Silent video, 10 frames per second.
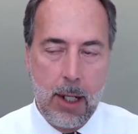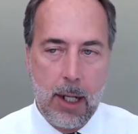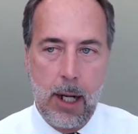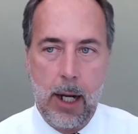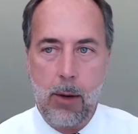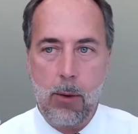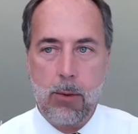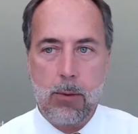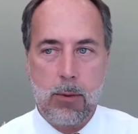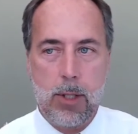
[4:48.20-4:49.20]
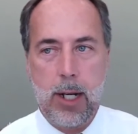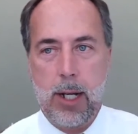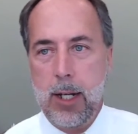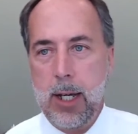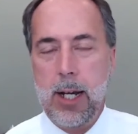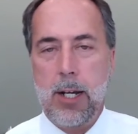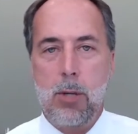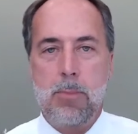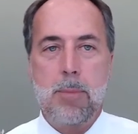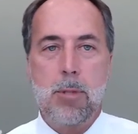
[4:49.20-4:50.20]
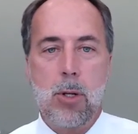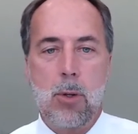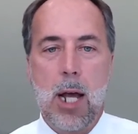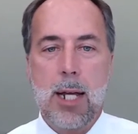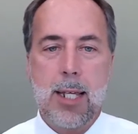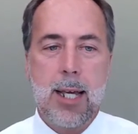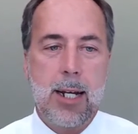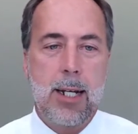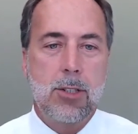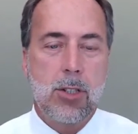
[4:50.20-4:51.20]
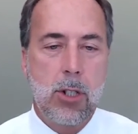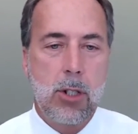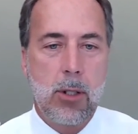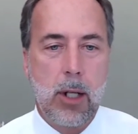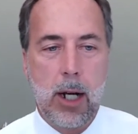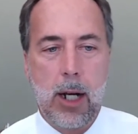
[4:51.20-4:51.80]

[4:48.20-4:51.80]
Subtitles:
And I know people don't like that answer.